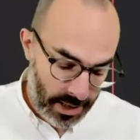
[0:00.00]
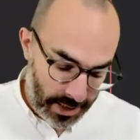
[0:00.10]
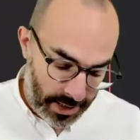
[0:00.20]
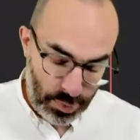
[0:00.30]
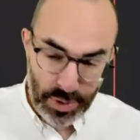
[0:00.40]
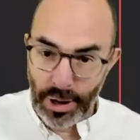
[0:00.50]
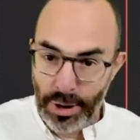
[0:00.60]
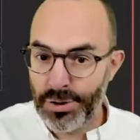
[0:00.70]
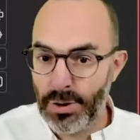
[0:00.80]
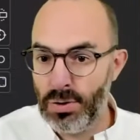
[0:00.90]
But
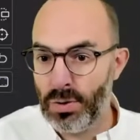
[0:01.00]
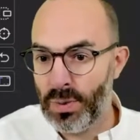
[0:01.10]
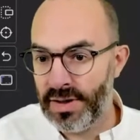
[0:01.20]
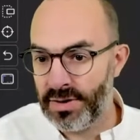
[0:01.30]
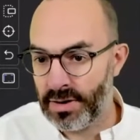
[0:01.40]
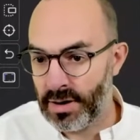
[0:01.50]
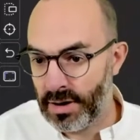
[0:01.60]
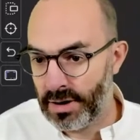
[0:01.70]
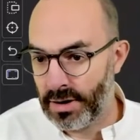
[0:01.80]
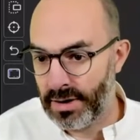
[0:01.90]
also with
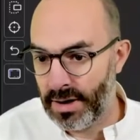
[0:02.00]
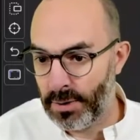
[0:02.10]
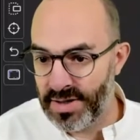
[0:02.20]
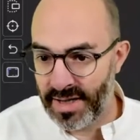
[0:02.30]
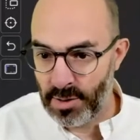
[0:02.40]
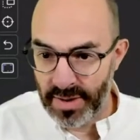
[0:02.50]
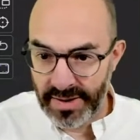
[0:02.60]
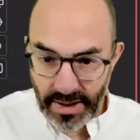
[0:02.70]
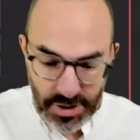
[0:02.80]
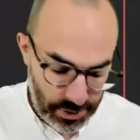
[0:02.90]
increasing
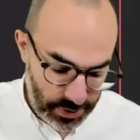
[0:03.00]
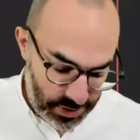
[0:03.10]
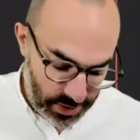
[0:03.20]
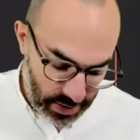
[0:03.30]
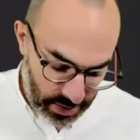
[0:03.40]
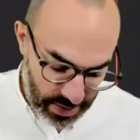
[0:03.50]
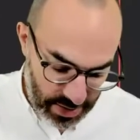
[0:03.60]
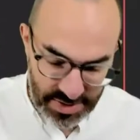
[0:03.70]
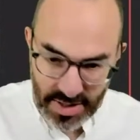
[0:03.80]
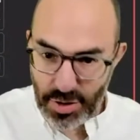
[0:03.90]
limitations,
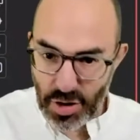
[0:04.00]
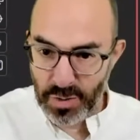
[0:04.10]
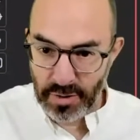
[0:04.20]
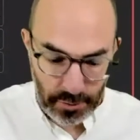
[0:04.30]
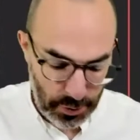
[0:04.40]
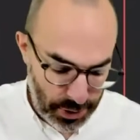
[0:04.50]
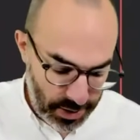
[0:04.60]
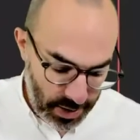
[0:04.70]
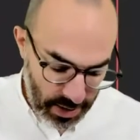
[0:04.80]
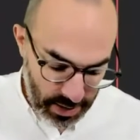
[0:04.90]
as discussed
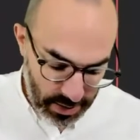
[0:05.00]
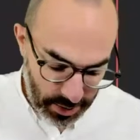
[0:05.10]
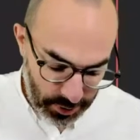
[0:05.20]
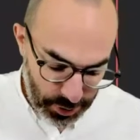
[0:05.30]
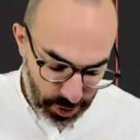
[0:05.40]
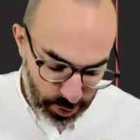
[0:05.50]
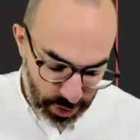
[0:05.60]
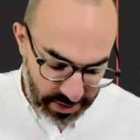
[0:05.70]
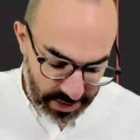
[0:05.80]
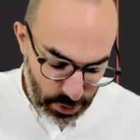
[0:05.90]
before,
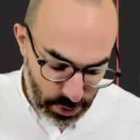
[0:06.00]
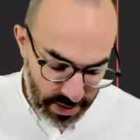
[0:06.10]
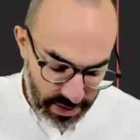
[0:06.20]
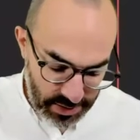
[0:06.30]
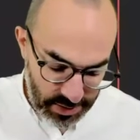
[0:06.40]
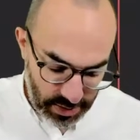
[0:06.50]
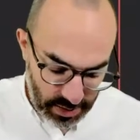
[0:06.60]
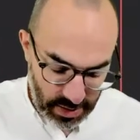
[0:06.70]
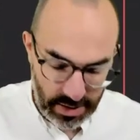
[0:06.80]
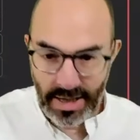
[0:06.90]
third-party cookies,
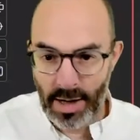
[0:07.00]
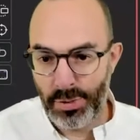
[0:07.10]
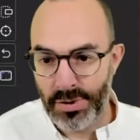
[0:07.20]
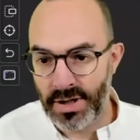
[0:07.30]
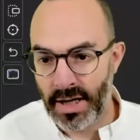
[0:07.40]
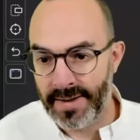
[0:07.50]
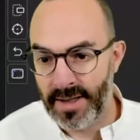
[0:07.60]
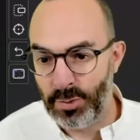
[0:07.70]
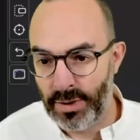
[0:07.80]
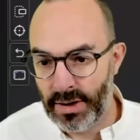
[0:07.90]
Apple's
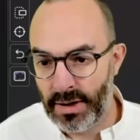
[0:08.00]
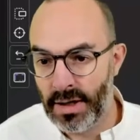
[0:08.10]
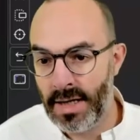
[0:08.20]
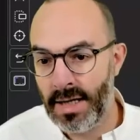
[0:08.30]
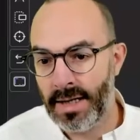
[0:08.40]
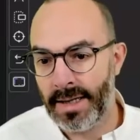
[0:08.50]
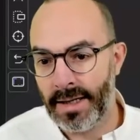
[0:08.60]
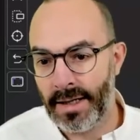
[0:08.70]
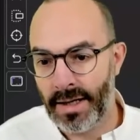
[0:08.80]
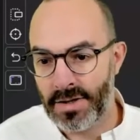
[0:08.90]
ITP,
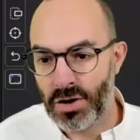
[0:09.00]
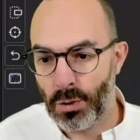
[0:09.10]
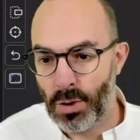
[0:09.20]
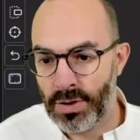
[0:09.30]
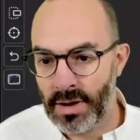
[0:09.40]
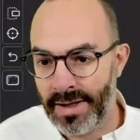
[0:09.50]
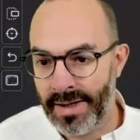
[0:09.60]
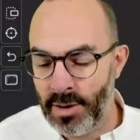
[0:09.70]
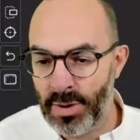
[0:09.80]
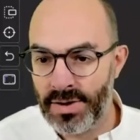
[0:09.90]
and so on,
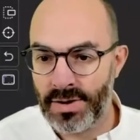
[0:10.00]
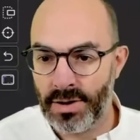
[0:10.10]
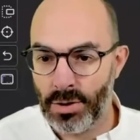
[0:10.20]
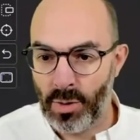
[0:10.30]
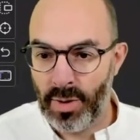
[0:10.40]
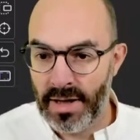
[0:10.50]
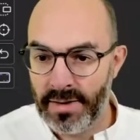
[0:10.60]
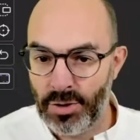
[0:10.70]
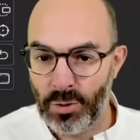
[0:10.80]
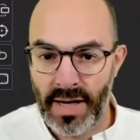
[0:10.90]
limits your
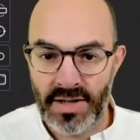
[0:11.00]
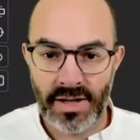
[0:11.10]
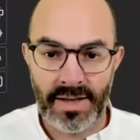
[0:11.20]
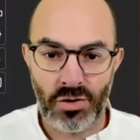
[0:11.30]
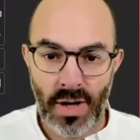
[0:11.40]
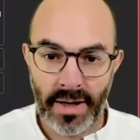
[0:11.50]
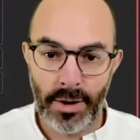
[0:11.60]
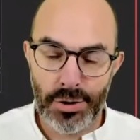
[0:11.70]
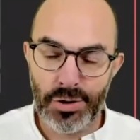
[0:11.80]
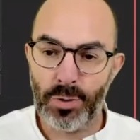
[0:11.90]
ability to basically track a
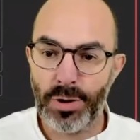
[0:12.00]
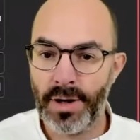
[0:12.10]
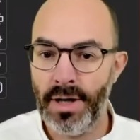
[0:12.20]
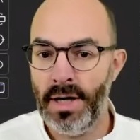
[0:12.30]
customer.